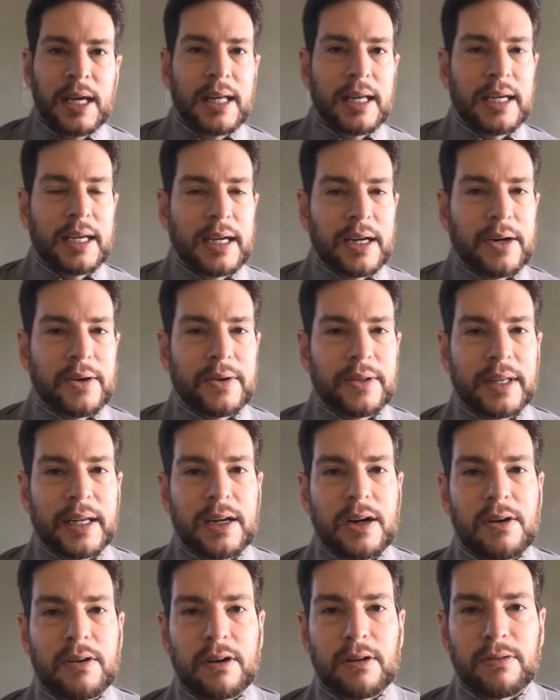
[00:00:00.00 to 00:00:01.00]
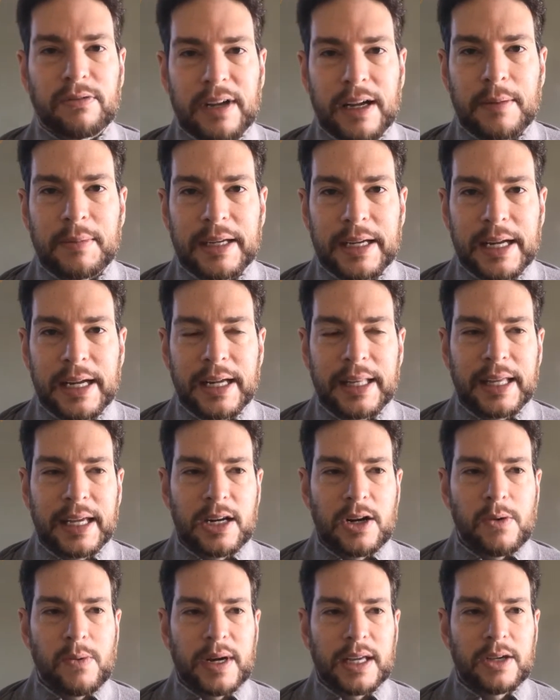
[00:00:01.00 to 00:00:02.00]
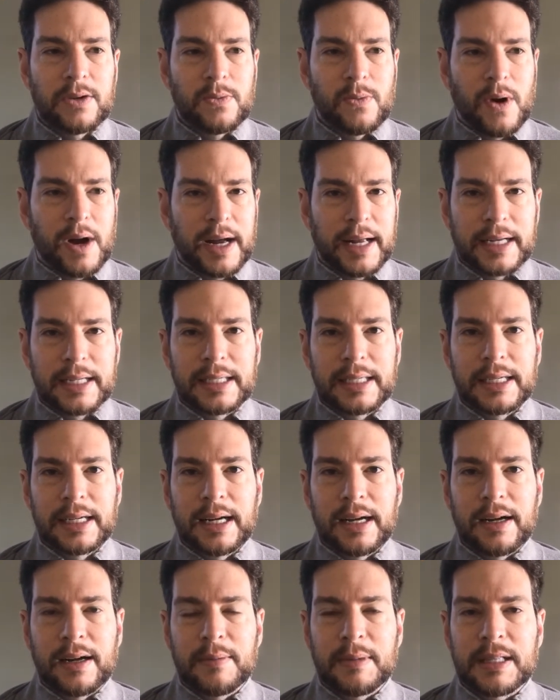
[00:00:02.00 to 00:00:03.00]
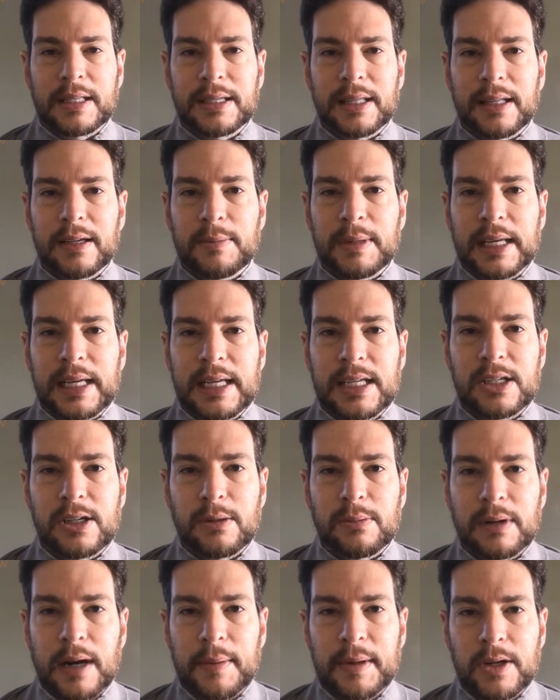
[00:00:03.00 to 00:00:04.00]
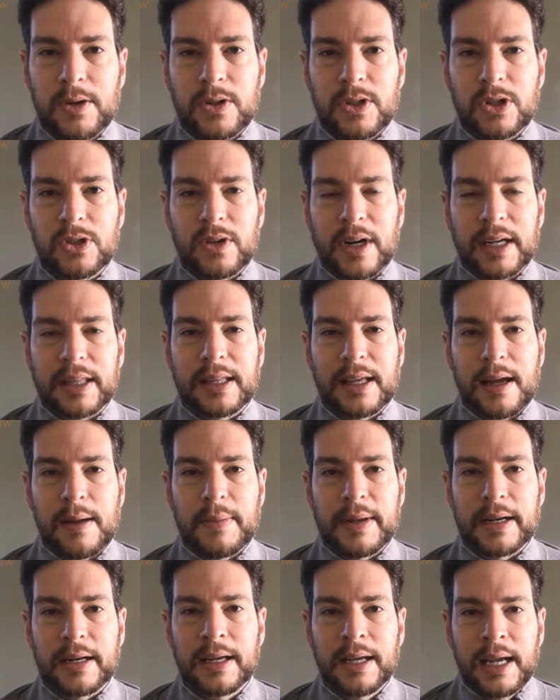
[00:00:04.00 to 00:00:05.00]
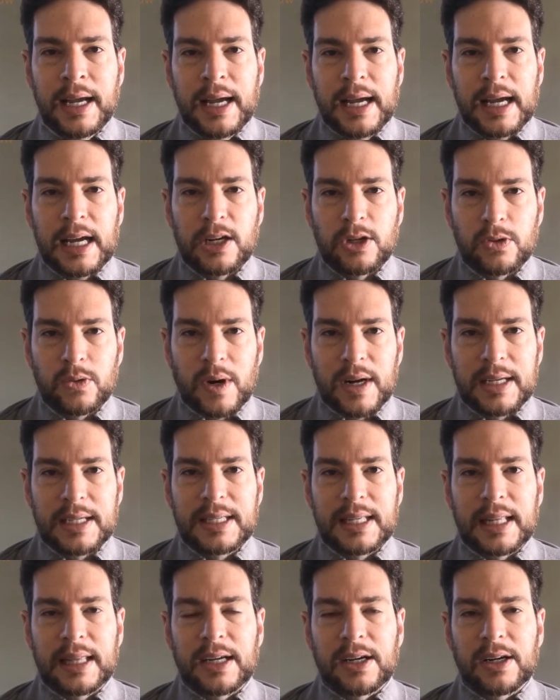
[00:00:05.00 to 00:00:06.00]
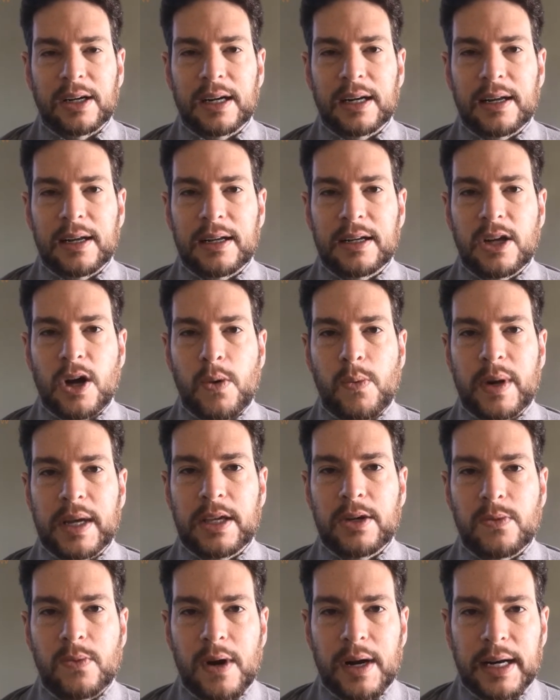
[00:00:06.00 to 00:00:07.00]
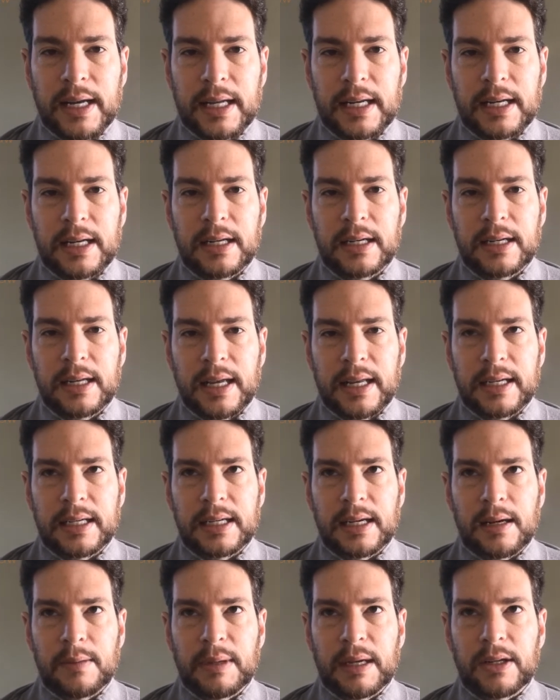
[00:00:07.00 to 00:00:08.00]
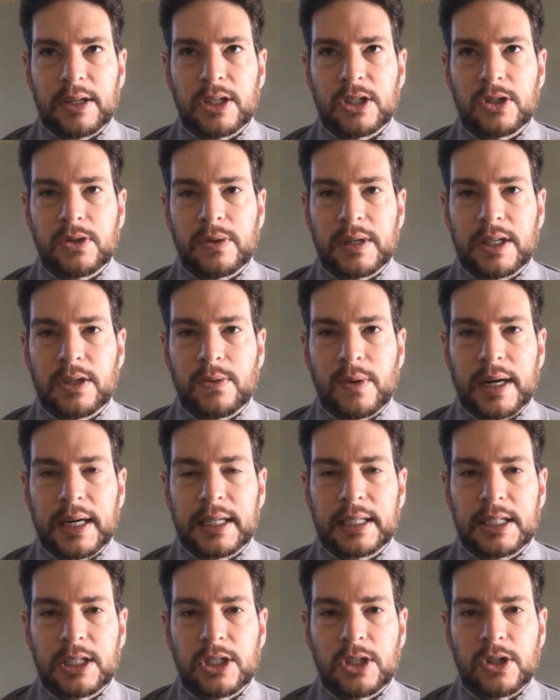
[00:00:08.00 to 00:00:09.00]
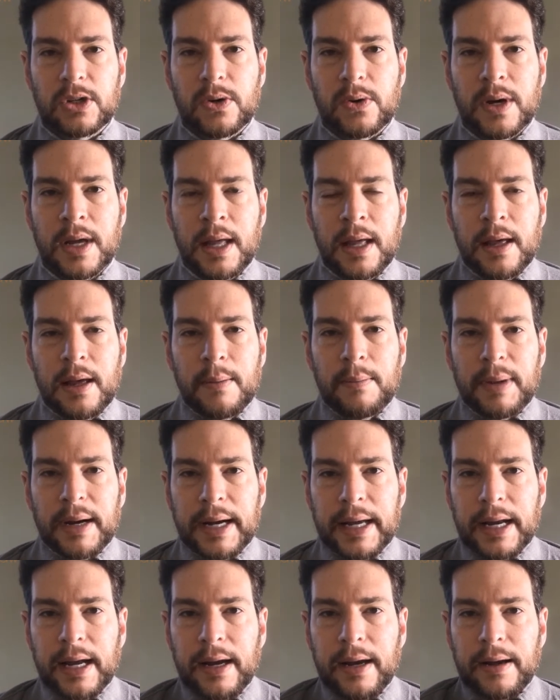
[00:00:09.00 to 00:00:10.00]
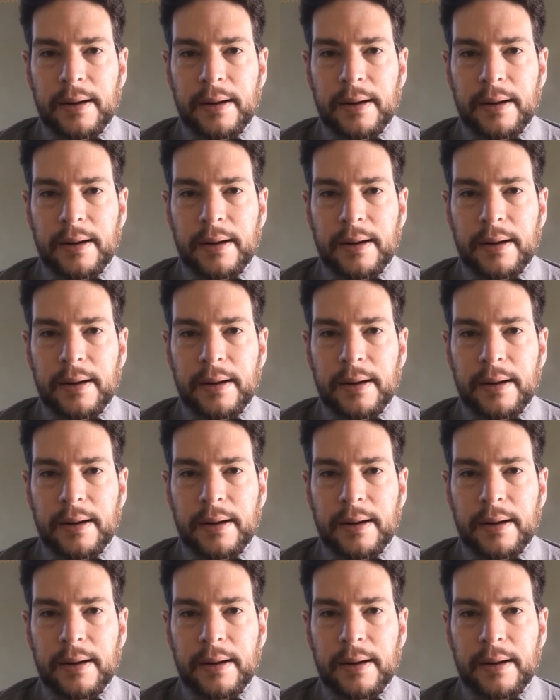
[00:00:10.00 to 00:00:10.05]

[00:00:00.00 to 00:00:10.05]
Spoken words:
They know your family, they know what you want. It's a little bit easier probably to instruct them and trust that they're going to know what you wanted and be able to do what you wanted to do. But